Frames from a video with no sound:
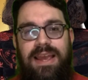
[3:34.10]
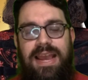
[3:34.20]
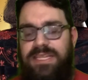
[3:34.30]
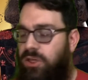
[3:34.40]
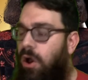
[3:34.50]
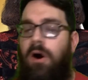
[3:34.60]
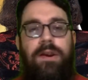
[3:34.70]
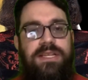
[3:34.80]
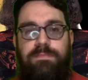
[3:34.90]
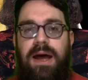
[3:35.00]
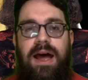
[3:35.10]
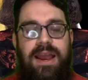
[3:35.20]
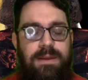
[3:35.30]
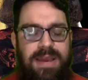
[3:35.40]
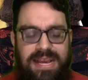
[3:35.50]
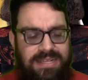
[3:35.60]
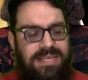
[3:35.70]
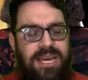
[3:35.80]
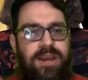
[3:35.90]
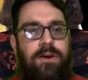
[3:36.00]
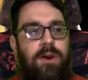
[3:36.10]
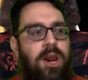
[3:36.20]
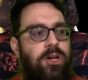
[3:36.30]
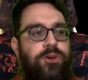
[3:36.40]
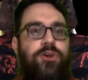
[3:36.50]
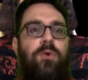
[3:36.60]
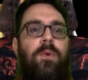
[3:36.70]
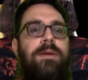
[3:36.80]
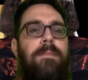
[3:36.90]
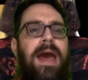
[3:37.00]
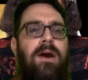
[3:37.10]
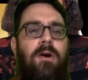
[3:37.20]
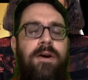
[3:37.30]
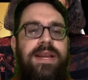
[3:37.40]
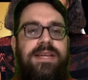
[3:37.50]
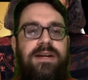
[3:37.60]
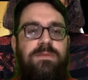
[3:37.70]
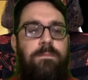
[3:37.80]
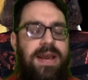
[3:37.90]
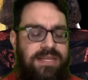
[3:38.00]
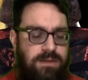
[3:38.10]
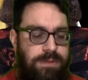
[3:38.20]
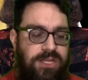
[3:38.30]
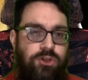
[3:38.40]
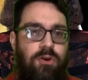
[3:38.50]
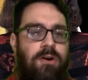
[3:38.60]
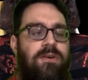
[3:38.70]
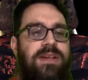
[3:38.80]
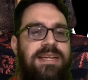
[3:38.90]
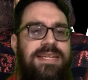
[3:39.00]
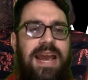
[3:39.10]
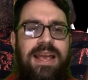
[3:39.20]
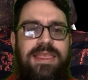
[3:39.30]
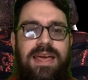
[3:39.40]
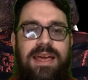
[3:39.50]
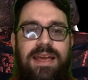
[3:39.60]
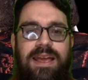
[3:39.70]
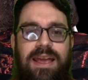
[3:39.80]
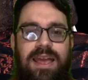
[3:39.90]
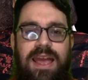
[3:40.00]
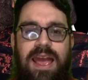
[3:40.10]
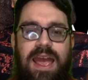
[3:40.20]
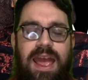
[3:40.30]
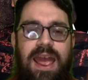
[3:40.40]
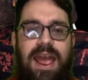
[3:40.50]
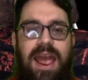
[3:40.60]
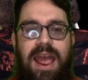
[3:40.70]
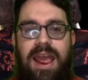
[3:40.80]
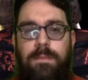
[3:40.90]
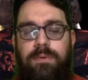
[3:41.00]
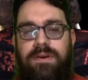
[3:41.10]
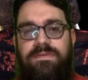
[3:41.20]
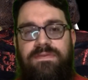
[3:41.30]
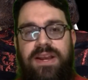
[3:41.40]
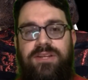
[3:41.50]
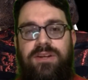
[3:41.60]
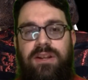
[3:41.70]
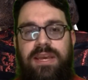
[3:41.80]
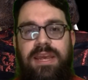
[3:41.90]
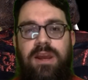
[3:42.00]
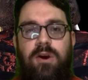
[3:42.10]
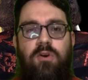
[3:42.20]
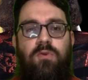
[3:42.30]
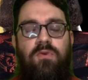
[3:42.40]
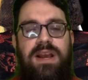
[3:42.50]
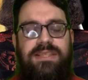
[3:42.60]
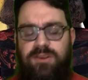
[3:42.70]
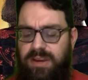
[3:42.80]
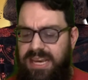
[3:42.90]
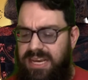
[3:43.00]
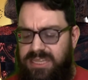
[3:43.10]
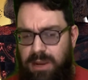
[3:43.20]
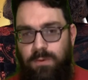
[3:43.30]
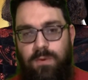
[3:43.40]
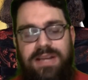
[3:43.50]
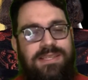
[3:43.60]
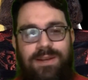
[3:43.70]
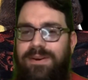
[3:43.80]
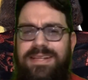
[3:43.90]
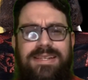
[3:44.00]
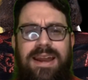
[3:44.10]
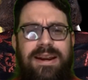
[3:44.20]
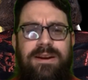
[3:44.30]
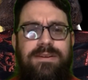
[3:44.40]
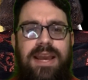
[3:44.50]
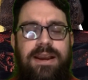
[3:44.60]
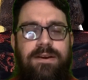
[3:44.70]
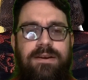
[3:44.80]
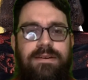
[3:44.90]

It's gone. It's behind him. He is here to do what Matt Hardy does best, be stronger than death and professionally wrestle. He is a wrestler. He's not an entertainer.